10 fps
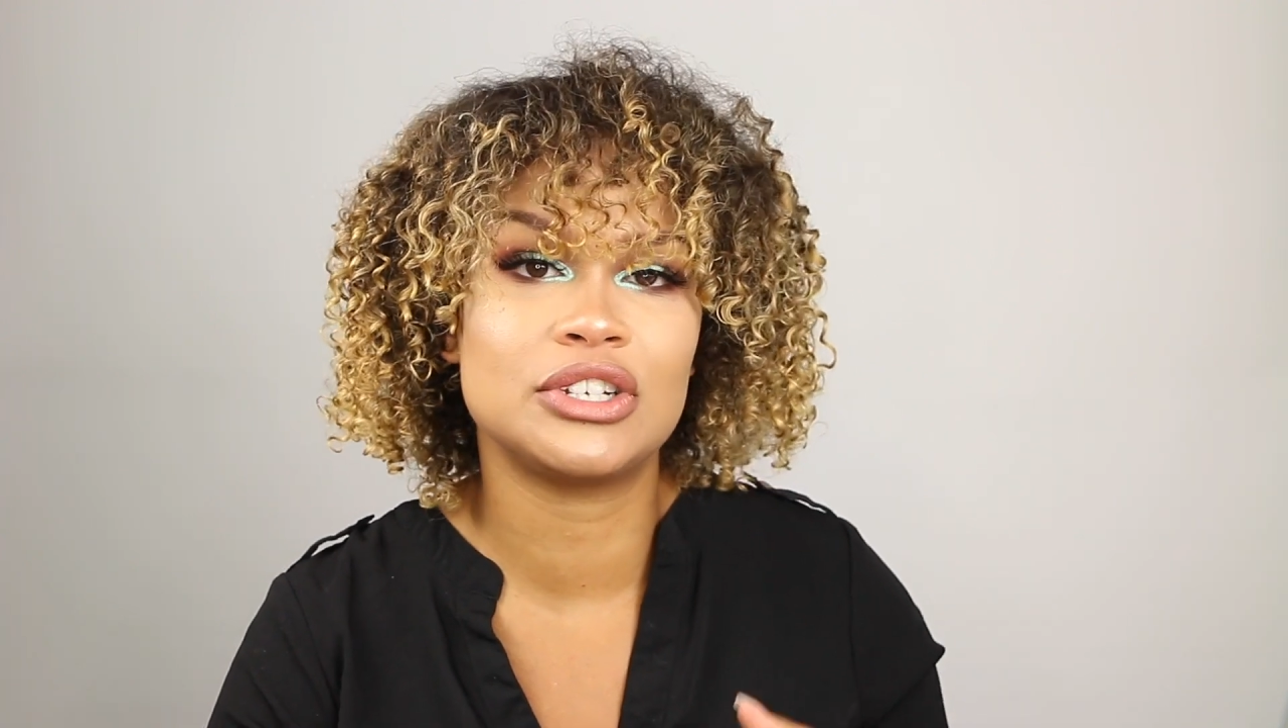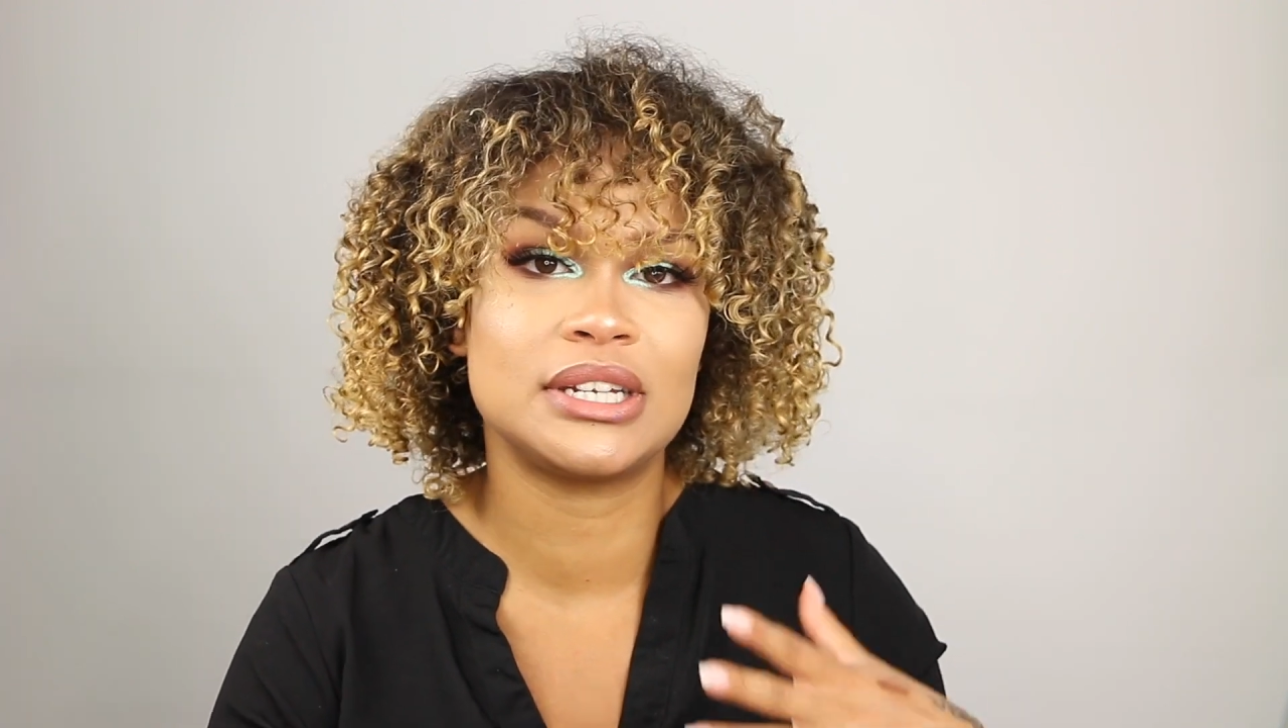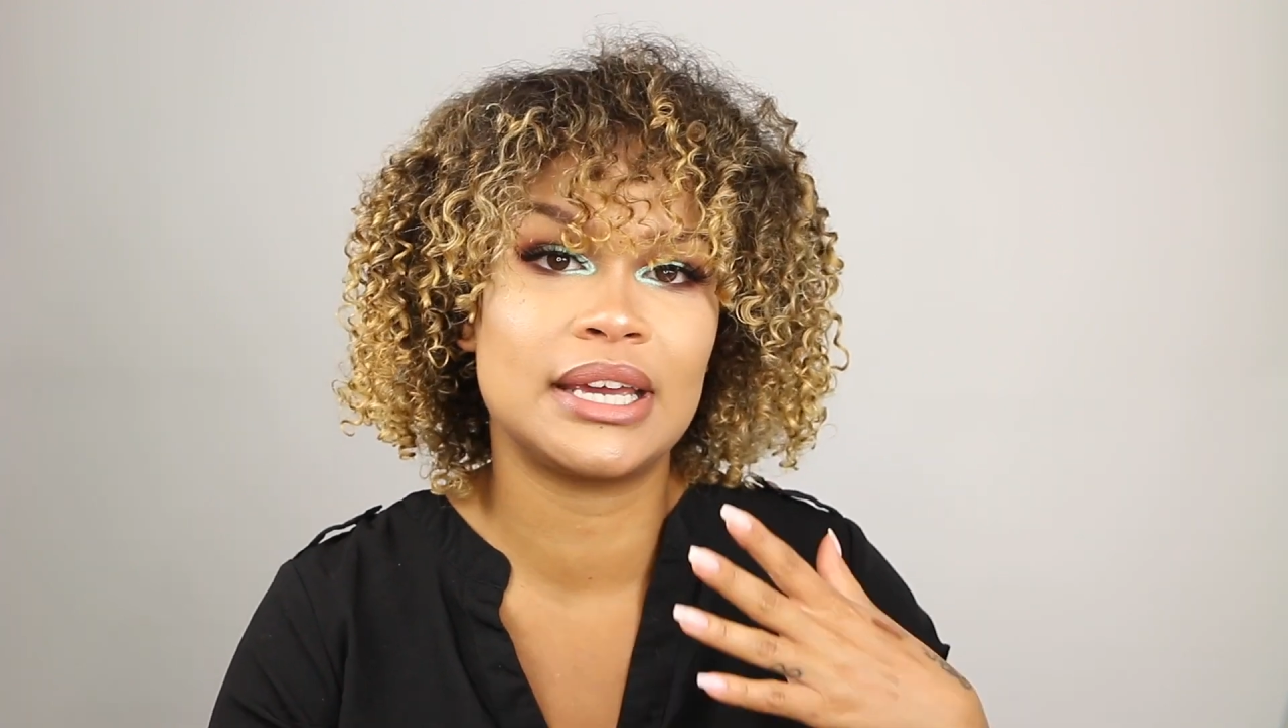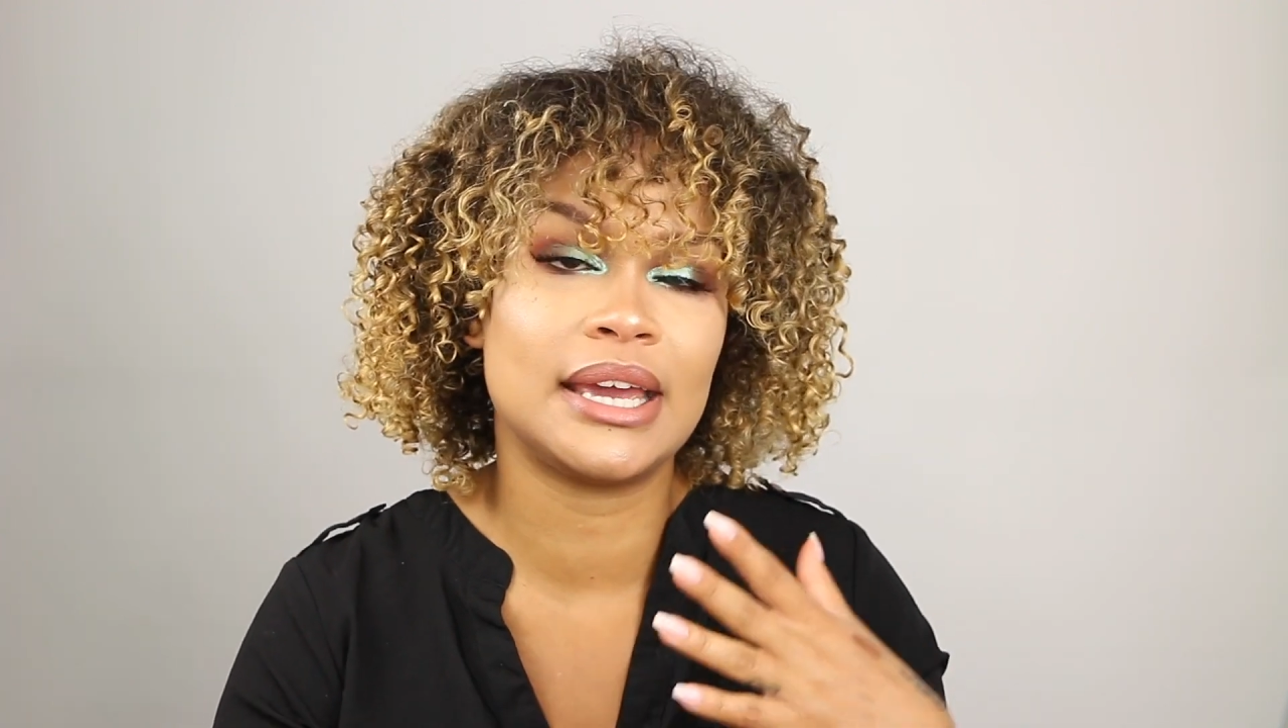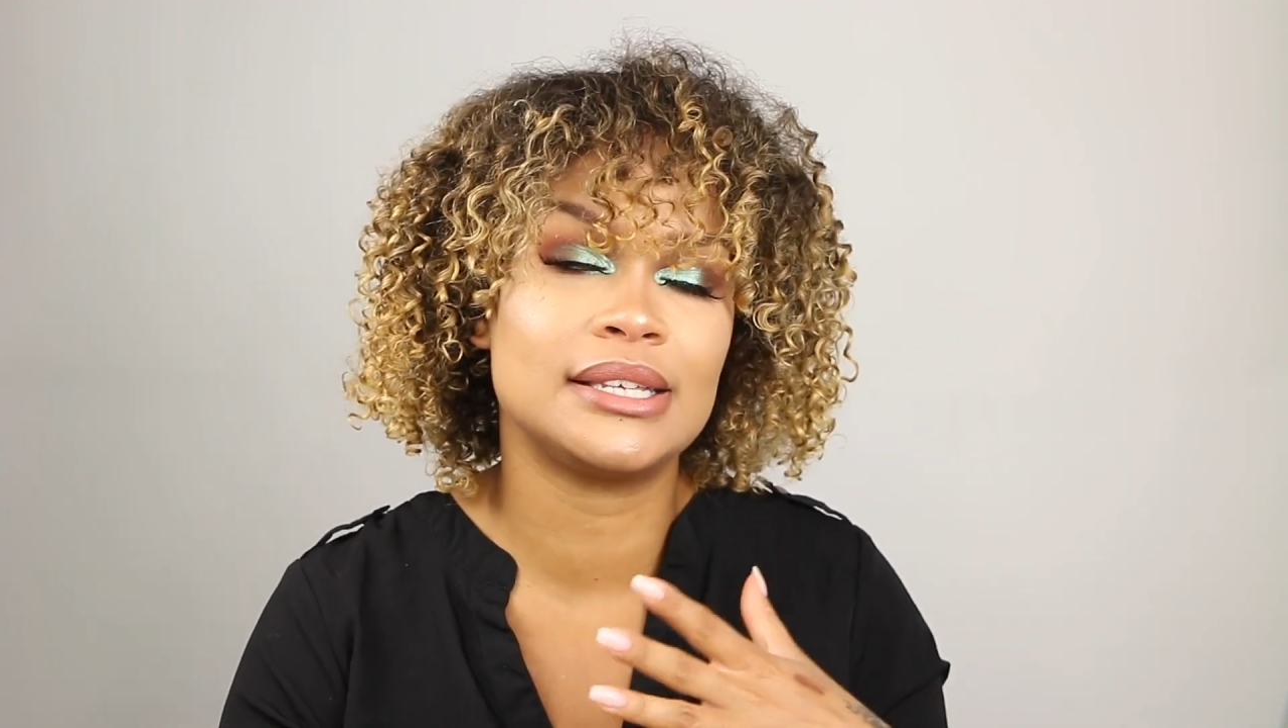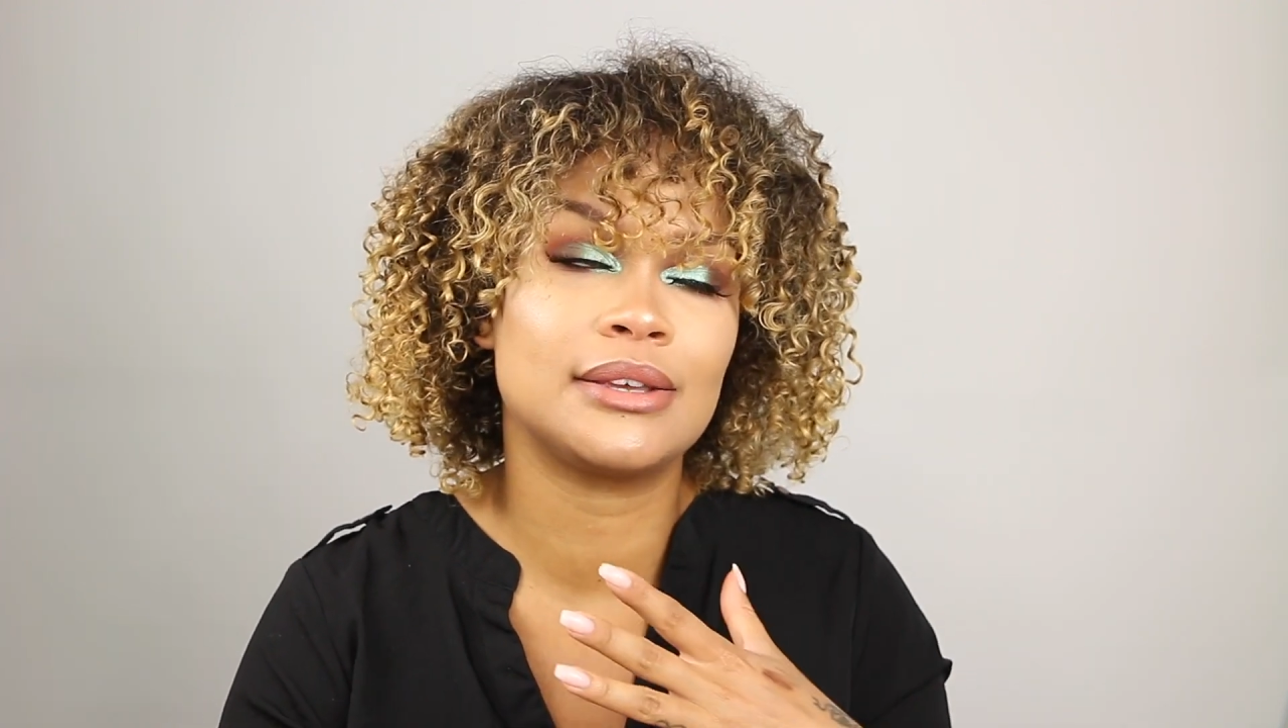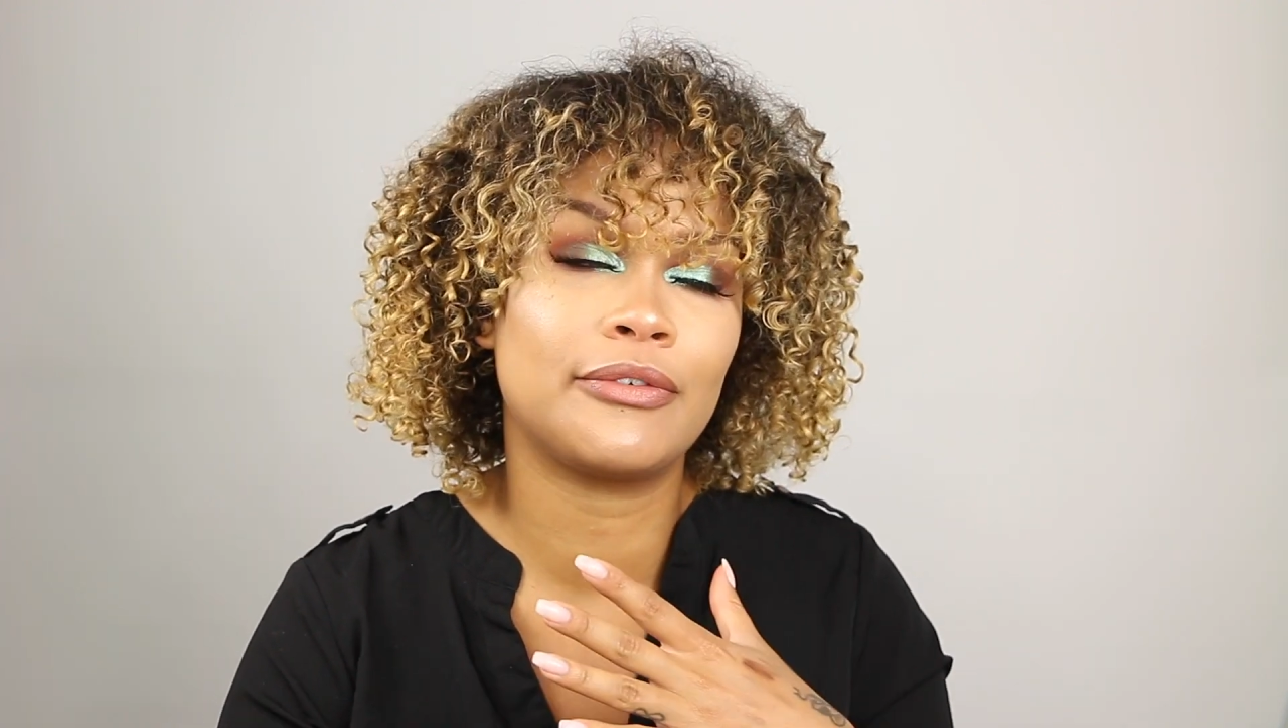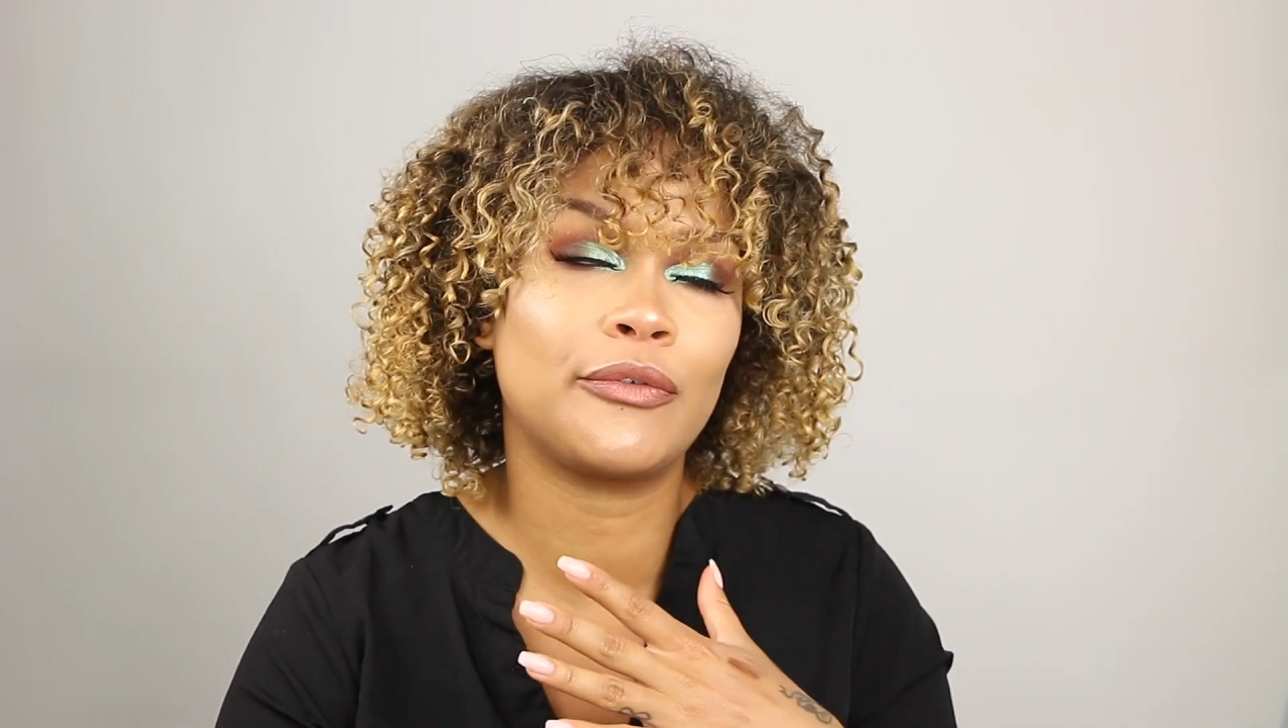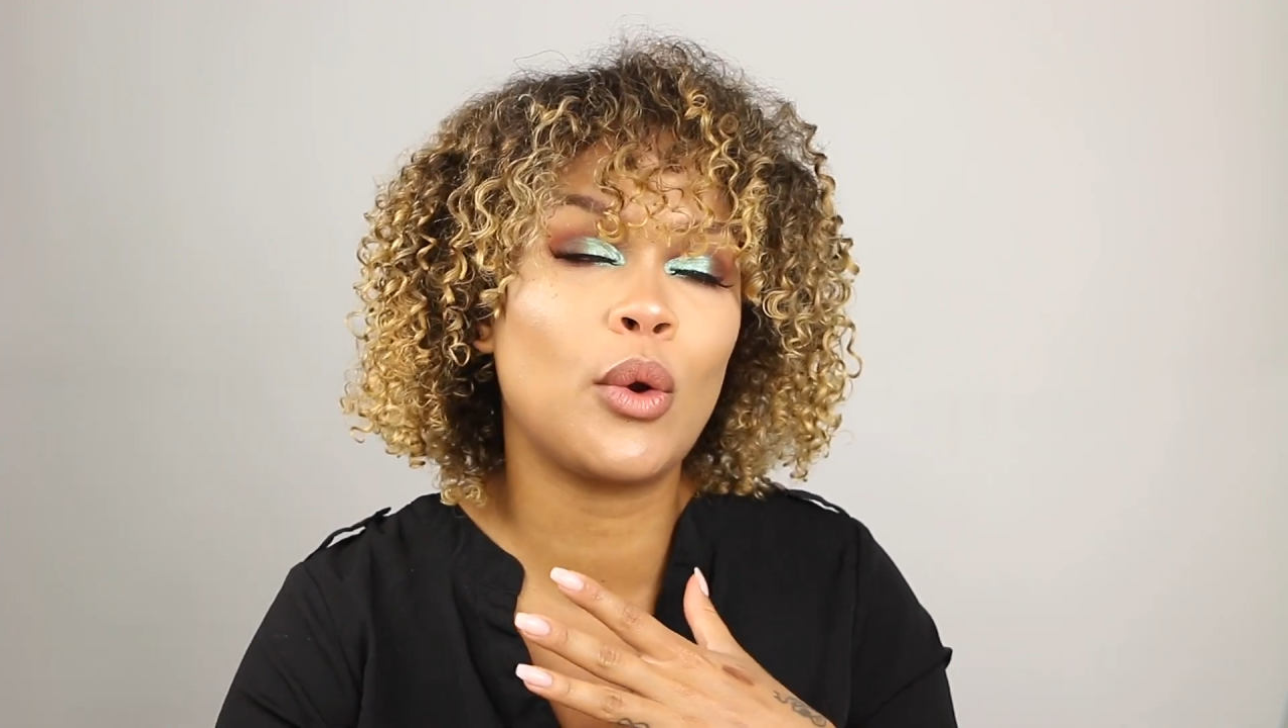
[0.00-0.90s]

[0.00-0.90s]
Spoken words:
just in case